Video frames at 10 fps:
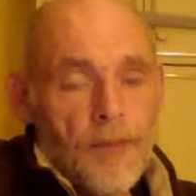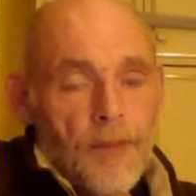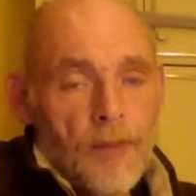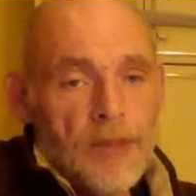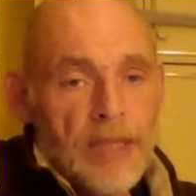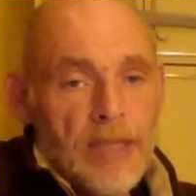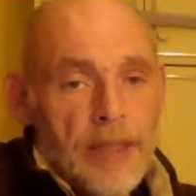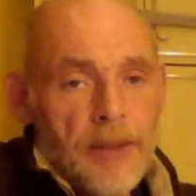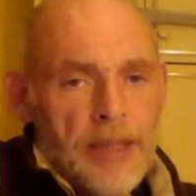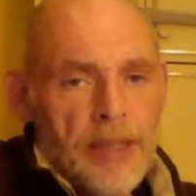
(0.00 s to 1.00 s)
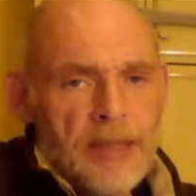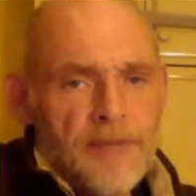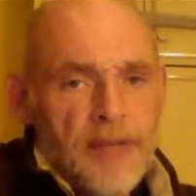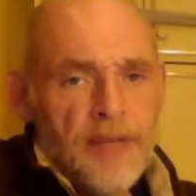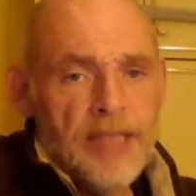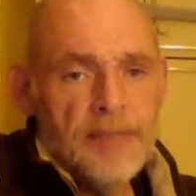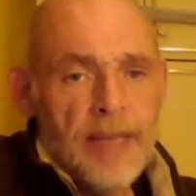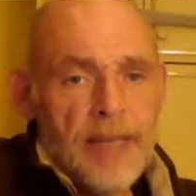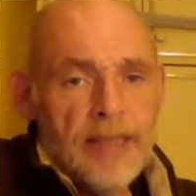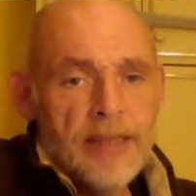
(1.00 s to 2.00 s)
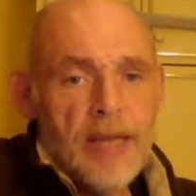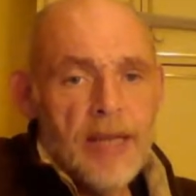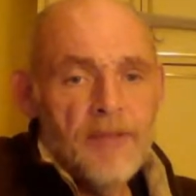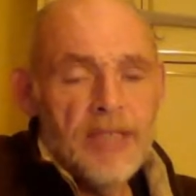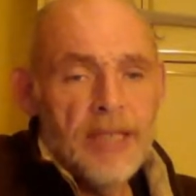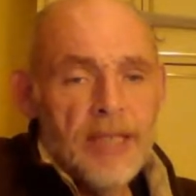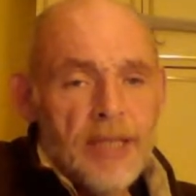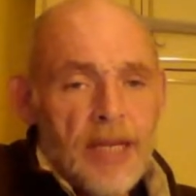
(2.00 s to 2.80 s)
Once again, that's for an expanded conversation.